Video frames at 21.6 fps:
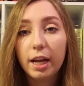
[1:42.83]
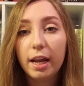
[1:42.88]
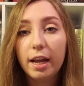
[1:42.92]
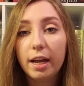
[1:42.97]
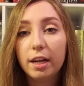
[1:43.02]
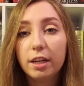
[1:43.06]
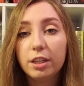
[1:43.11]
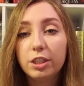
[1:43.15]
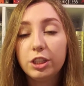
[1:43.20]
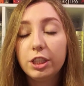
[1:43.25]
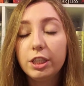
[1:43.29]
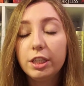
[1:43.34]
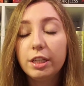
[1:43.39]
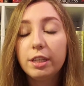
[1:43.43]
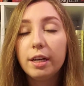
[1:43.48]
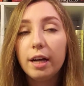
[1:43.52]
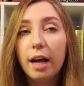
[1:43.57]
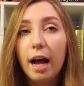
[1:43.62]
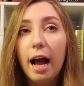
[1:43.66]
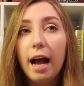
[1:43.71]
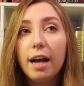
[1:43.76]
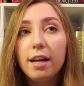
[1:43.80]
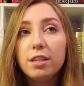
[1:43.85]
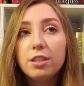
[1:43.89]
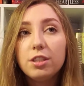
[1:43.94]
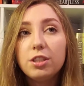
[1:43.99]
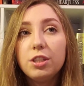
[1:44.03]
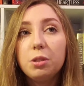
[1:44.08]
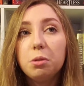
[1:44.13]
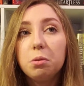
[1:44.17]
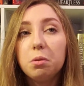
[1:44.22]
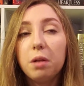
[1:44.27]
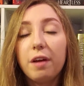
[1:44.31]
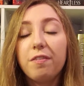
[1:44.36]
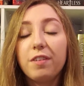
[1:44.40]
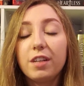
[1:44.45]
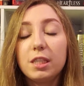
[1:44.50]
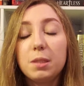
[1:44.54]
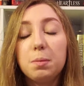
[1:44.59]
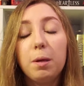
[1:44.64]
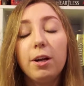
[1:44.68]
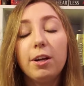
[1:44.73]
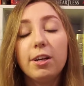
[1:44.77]
and she has new life
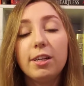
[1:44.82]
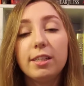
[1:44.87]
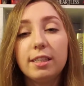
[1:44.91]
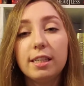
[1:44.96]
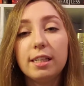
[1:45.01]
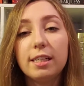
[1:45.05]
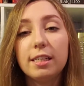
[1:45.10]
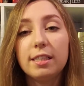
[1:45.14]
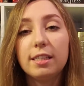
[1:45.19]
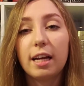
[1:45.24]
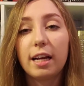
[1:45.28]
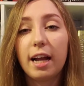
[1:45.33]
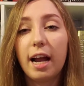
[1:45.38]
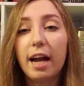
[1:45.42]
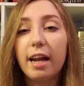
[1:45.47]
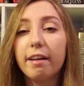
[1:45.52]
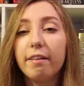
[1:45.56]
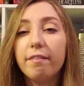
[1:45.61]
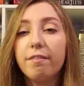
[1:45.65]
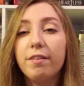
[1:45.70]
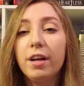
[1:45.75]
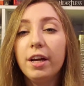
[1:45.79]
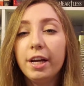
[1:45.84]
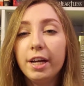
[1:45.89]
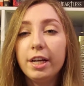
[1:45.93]
experiences that kind of